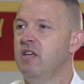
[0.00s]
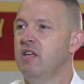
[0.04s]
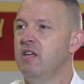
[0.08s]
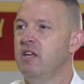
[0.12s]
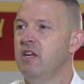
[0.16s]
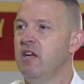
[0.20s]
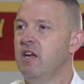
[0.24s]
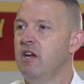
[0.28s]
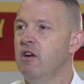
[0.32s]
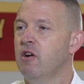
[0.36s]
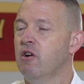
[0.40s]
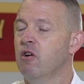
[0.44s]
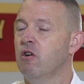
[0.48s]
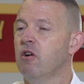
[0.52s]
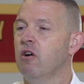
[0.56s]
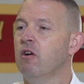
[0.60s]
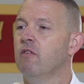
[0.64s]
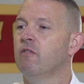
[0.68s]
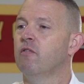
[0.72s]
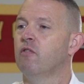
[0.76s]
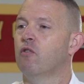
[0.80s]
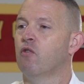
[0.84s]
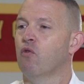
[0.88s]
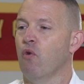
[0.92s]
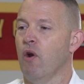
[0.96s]
year
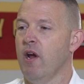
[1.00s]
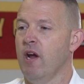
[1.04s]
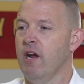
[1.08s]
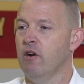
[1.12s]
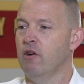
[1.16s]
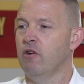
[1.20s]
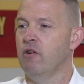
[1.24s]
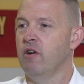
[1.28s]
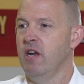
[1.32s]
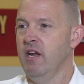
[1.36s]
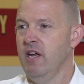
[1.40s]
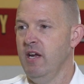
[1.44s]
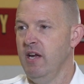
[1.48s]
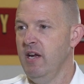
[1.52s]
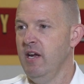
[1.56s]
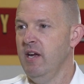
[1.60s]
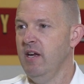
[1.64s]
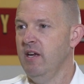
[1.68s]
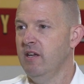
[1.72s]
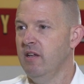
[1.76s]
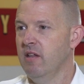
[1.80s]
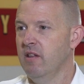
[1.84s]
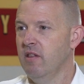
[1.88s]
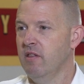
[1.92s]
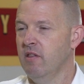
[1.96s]
of greater
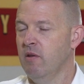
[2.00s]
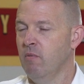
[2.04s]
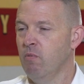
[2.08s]
need